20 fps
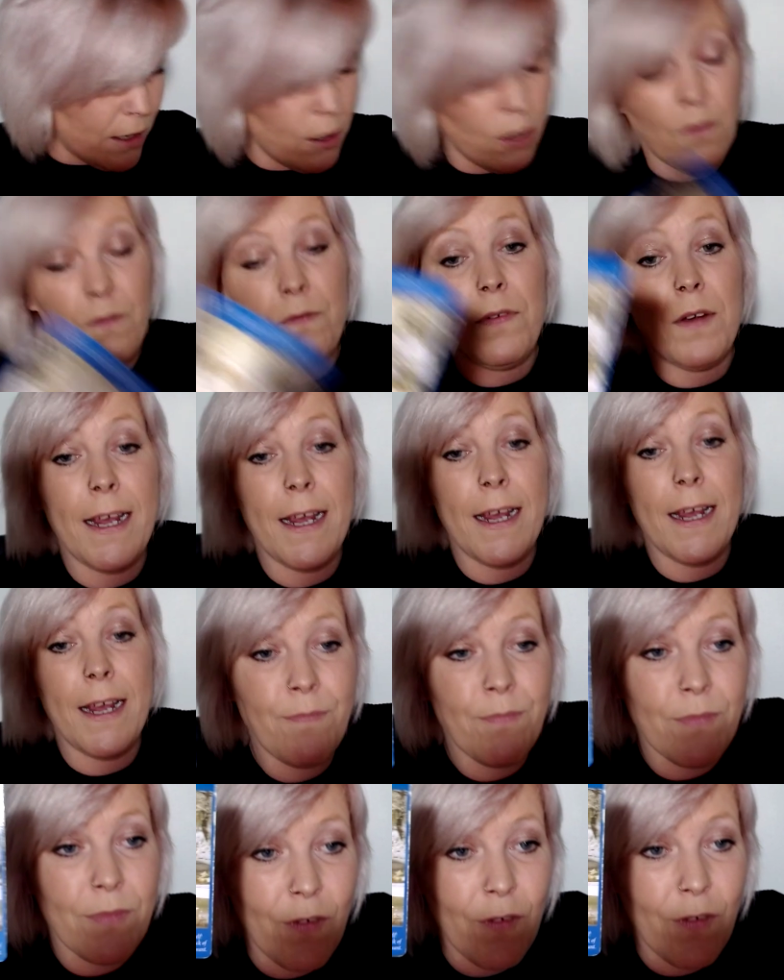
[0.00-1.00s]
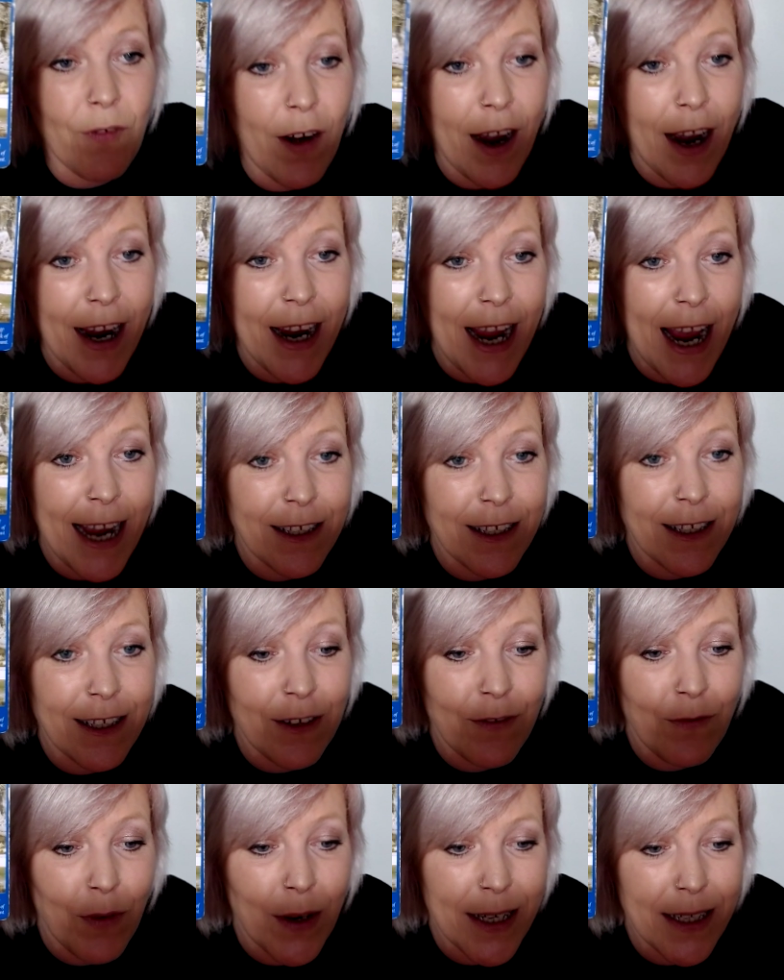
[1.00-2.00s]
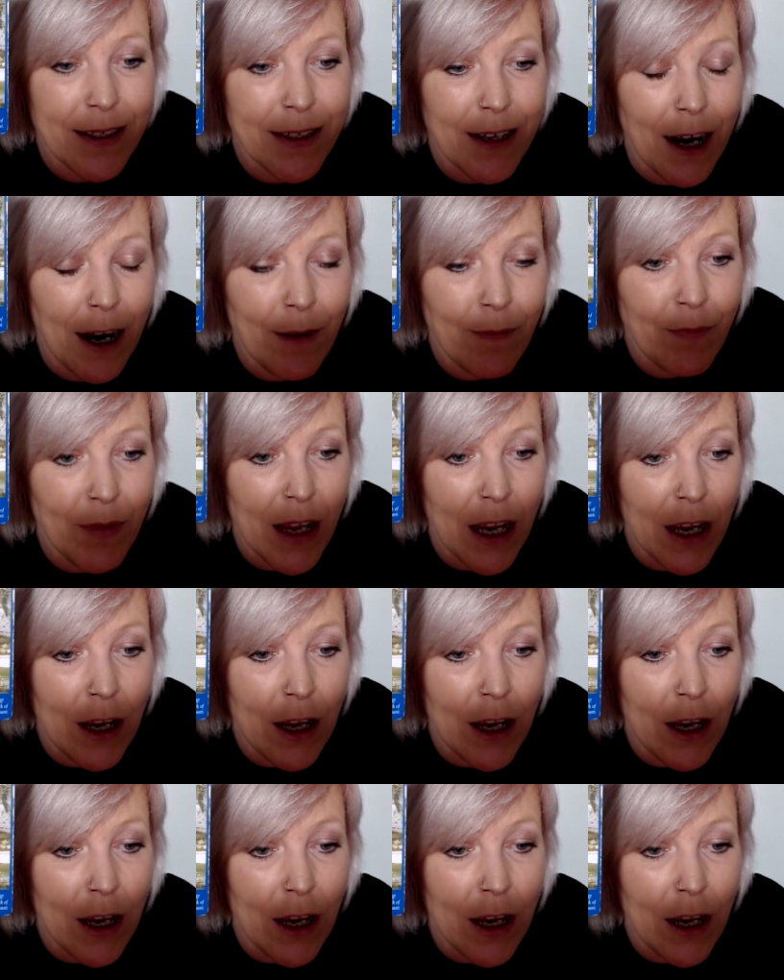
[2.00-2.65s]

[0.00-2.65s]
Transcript: lovely. Right? Eight of Winter.